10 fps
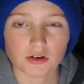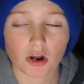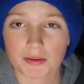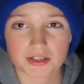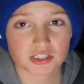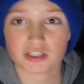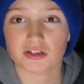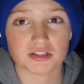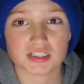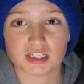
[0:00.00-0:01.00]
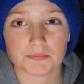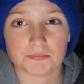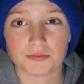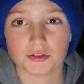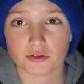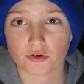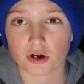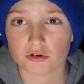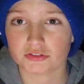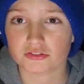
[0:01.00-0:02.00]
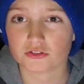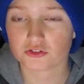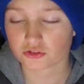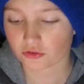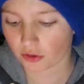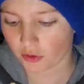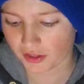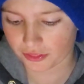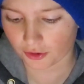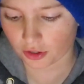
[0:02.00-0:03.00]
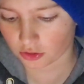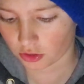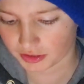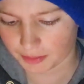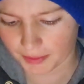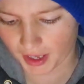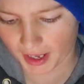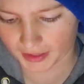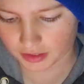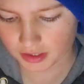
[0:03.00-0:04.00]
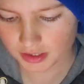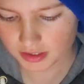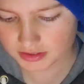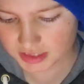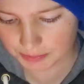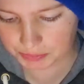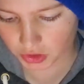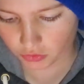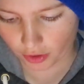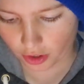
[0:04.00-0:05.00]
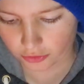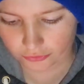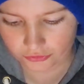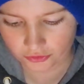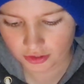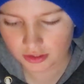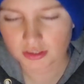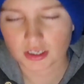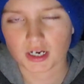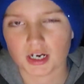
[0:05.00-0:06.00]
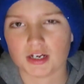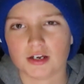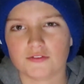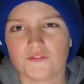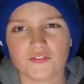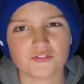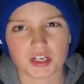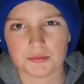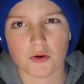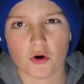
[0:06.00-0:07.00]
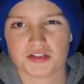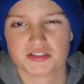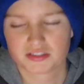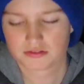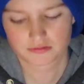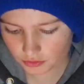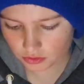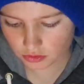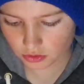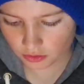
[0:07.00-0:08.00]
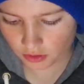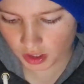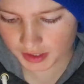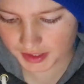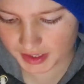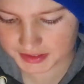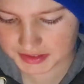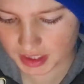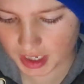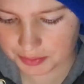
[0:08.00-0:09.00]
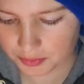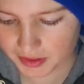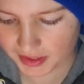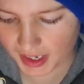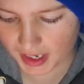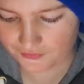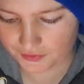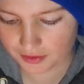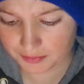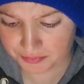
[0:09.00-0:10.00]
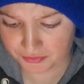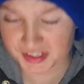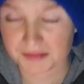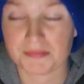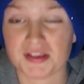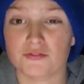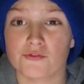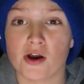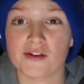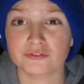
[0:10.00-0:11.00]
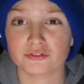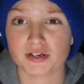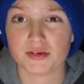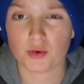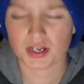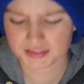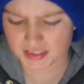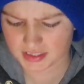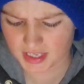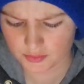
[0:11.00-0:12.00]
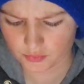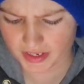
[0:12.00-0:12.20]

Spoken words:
I'm actually going to tip the Crows. Screw it, throw it all in the bag. Tip the Crows. 15 points. Alright, next up we have a pretty big rivalry once again.